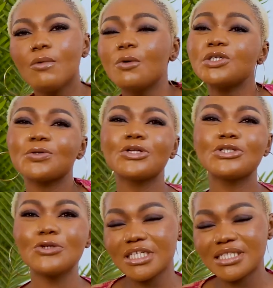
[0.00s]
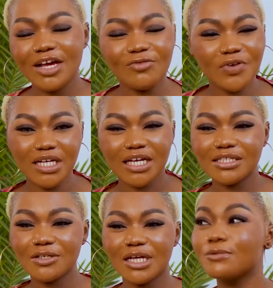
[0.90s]
We wish we could do this every day
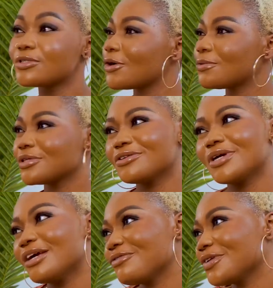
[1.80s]
so that we'll talk with you every